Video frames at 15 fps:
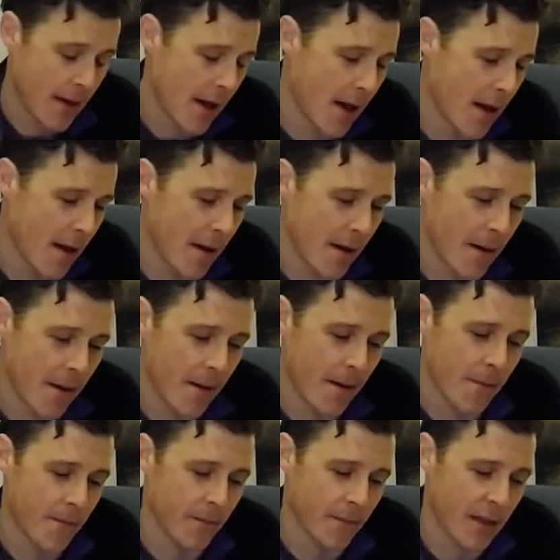
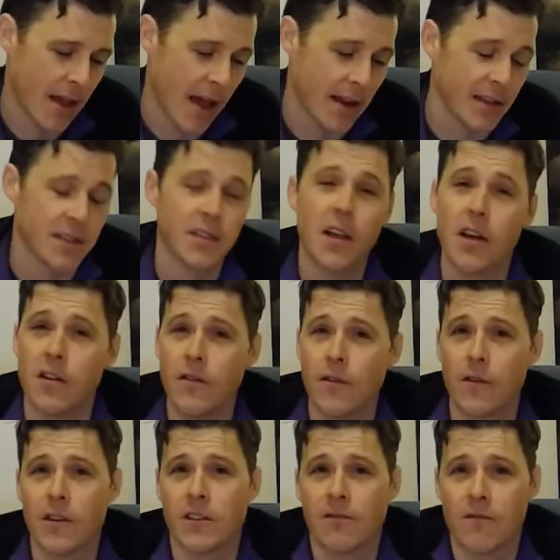and is known
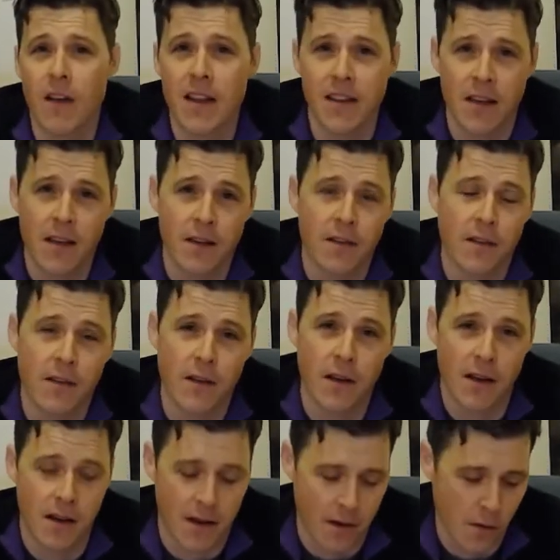for its red
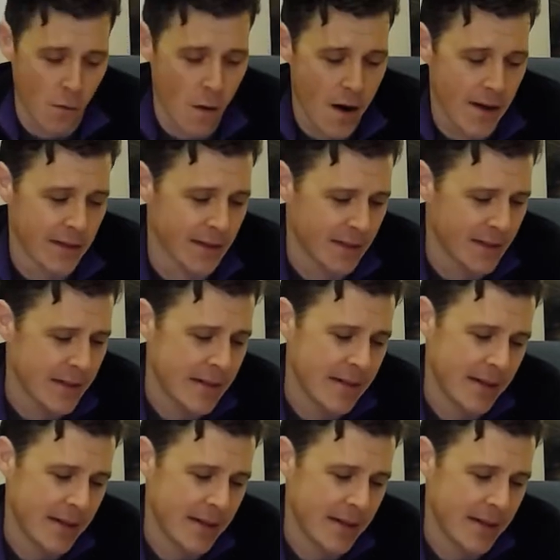wines.